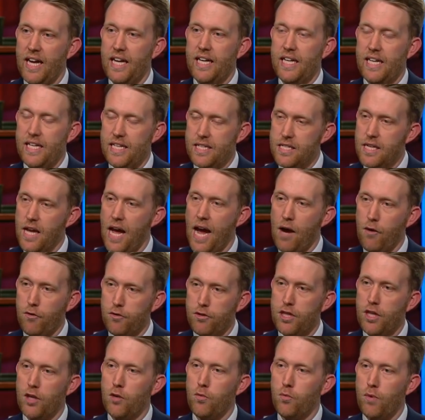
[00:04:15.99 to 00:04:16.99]
and he's
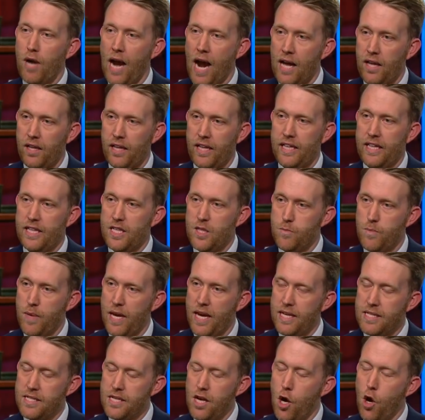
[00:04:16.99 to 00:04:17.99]
out there rallying his
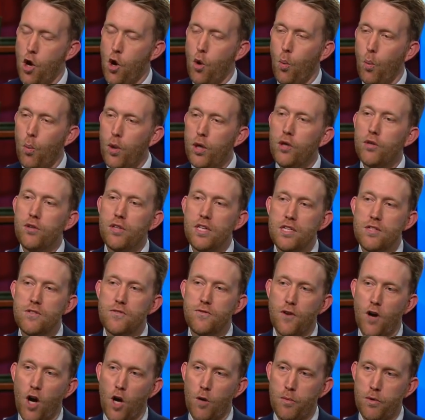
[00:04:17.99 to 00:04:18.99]
base, will these
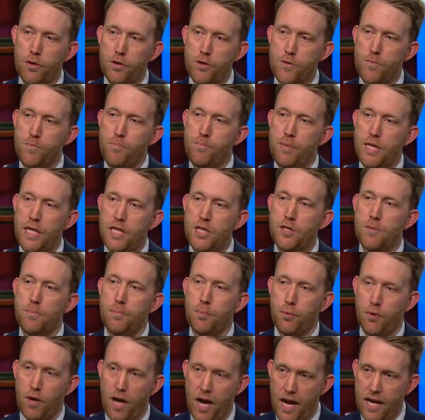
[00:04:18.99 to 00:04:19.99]
farmers be
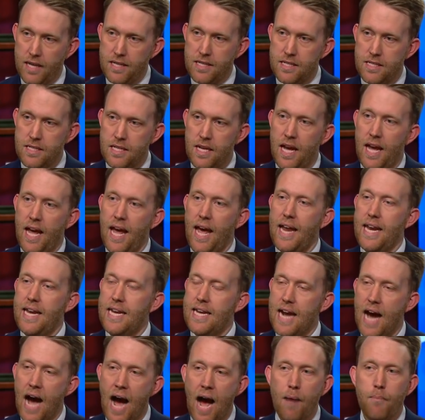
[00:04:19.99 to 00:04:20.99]
depressed
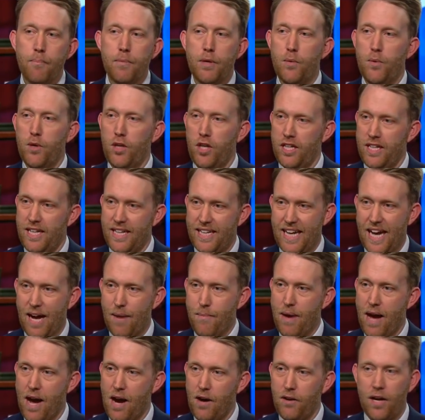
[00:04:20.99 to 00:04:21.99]
and not be willing to
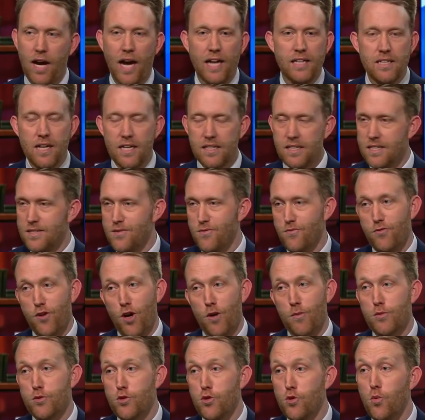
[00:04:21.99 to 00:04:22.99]
come out. I talked to some
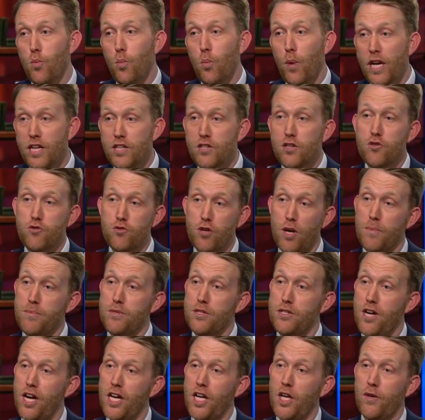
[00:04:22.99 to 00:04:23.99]
farmers who went to Trump's
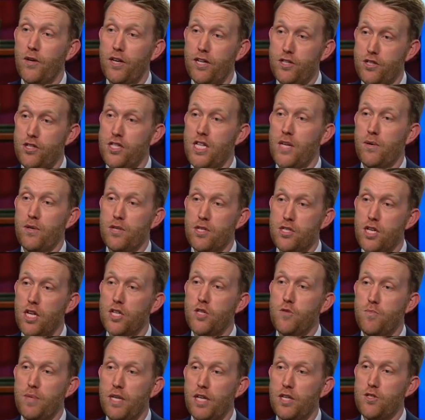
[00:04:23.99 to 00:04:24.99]
inauguration. They were
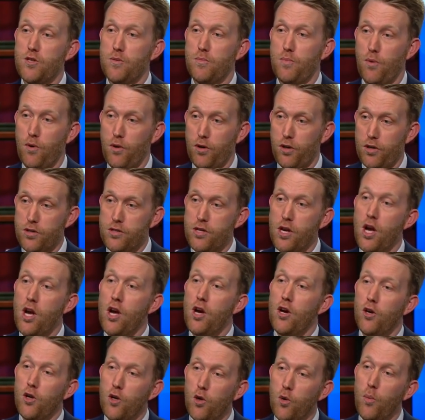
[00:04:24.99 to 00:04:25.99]
such big supporters,
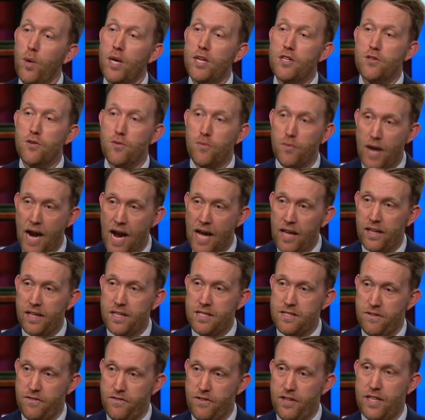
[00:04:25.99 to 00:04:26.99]
who went to
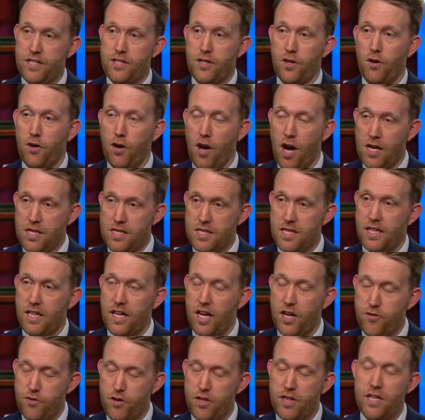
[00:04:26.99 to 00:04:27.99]
rallies of his across the
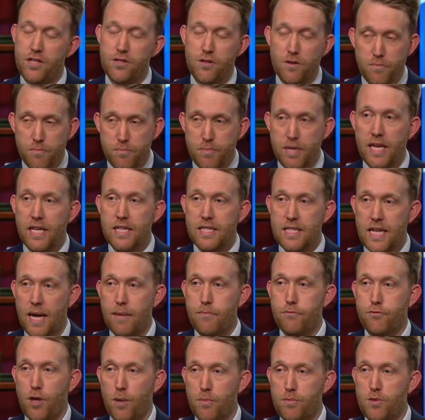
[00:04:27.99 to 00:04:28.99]
country. These are big
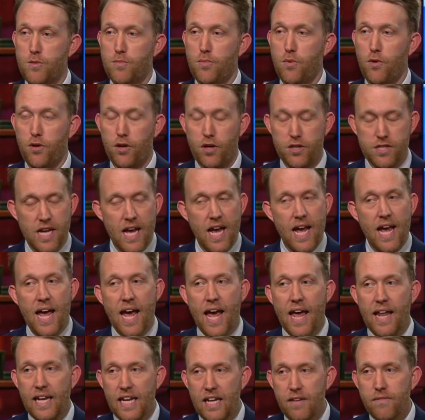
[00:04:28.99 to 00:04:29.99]
time Trump supporters.
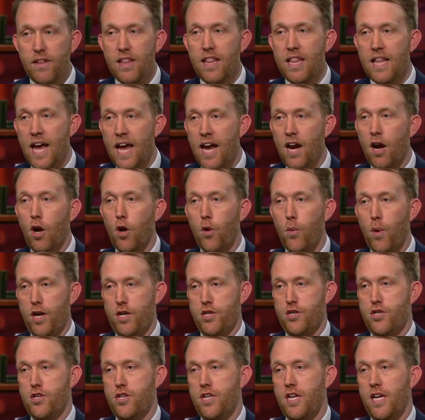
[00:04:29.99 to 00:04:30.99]
And even they are
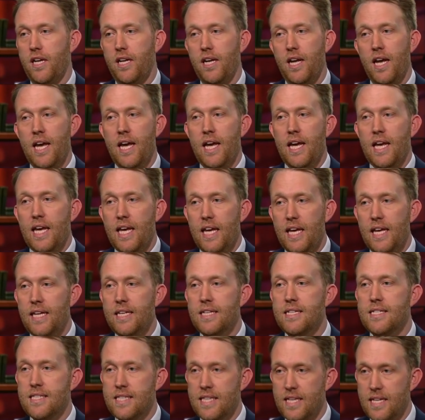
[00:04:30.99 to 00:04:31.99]
questioning,
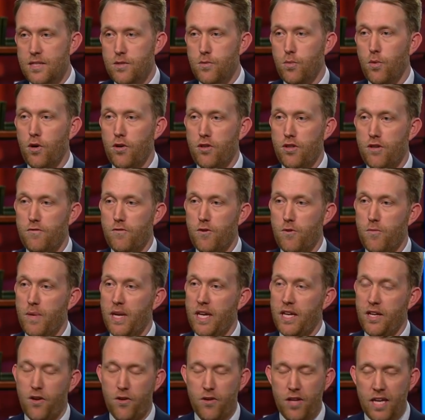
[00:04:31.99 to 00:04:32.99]
is this worth it for me?
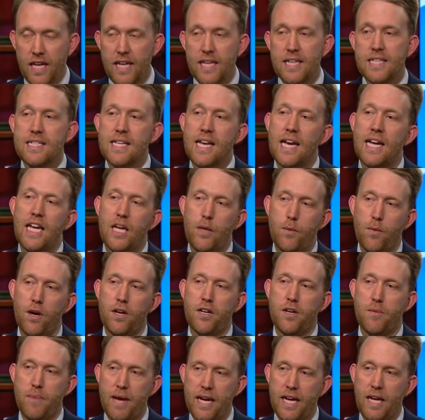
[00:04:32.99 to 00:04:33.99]
You know, he said he
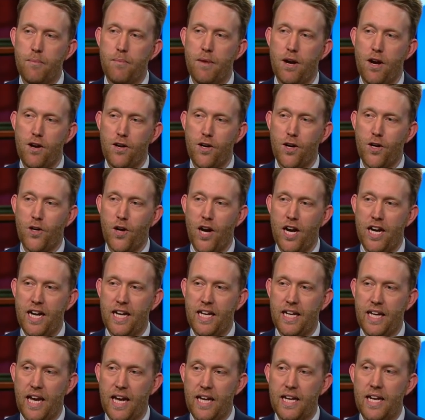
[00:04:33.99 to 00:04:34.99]
wanted to make America great
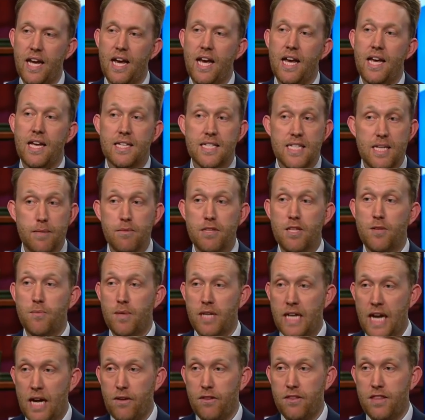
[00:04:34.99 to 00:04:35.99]
again. Some of them
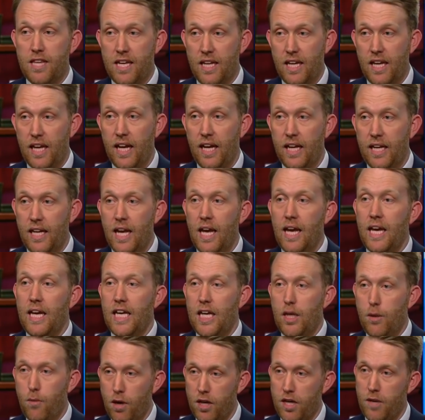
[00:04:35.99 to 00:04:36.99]
are now thinking
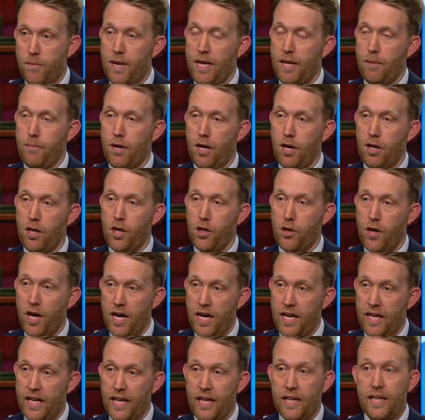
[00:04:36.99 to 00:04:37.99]
he wanted to make America
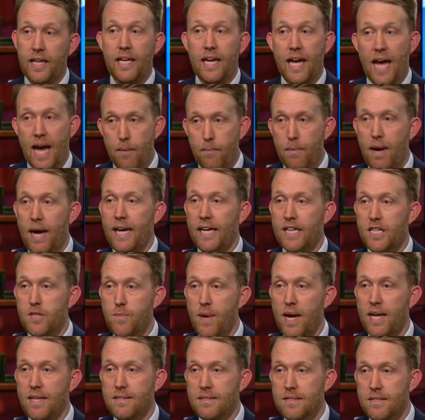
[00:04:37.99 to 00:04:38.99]
great again at my
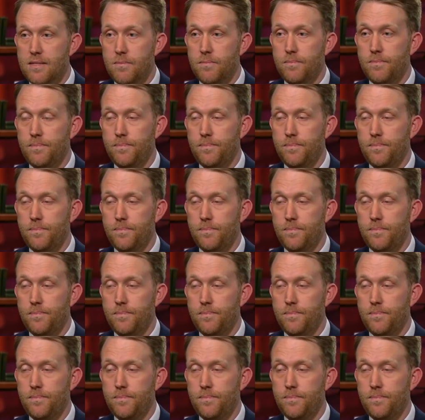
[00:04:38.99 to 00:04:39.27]
expense.